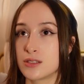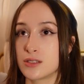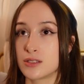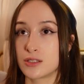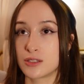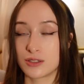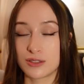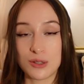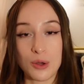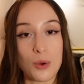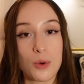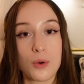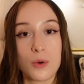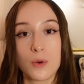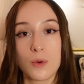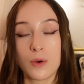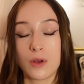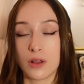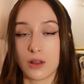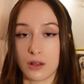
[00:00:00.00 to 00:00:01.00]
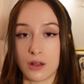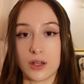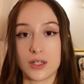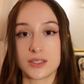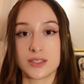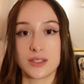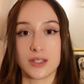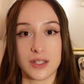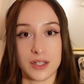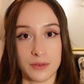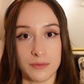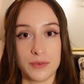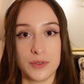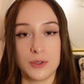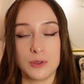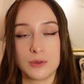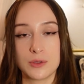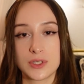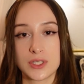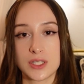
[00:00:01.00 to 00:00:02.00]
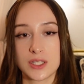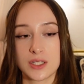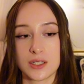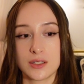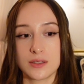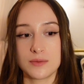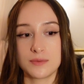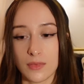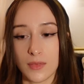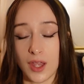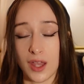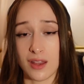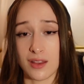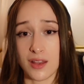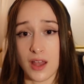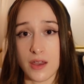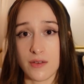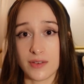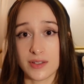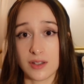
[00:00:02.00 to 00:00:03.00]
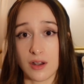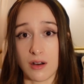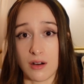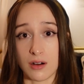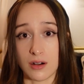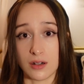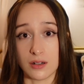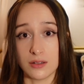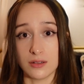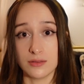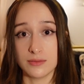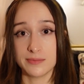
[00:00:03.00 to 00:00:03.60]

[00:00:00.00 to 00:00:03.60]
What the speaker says: so lost and confused. And life is hard.